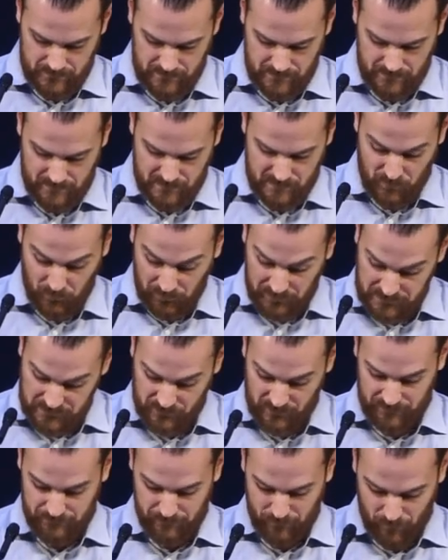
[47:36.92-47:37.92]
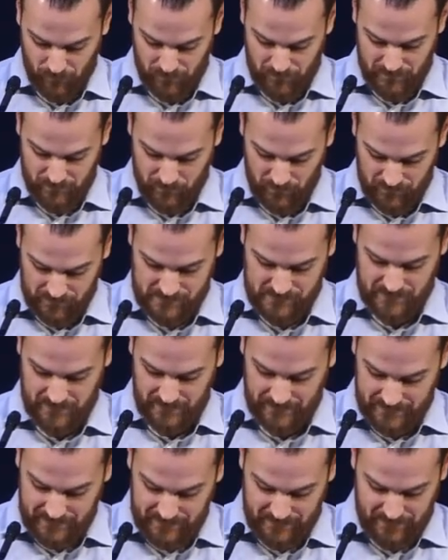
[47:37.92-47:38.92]
It's pretty straightforward. Paul's saying,
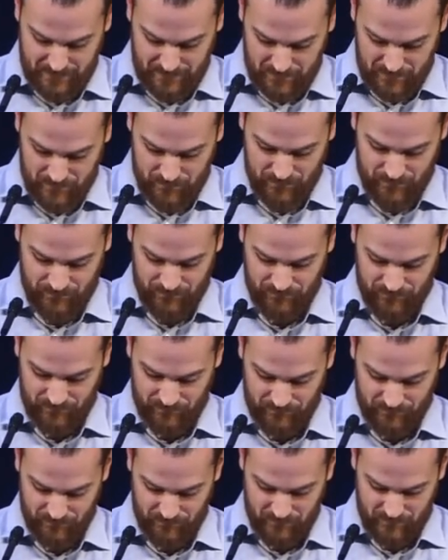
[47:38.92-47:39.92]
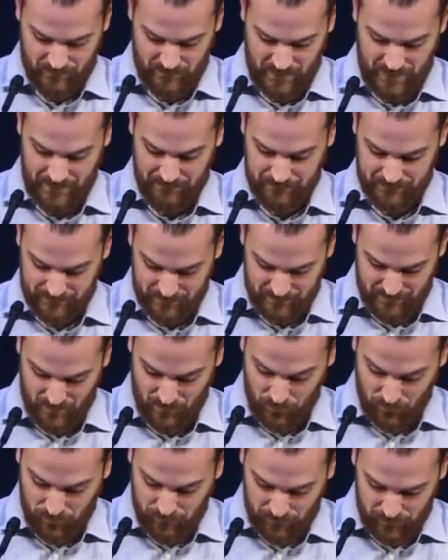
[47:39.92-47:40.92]
I didn't come after the
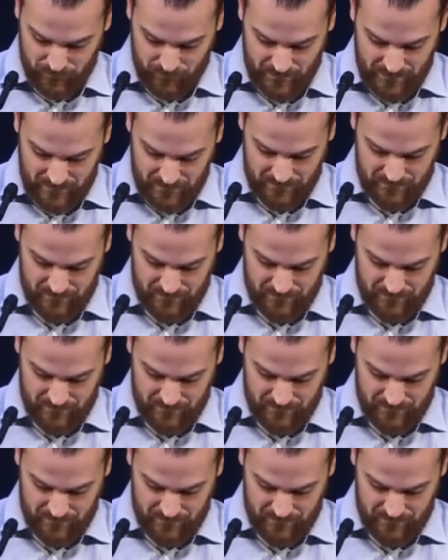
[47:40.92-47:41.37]
approval of men.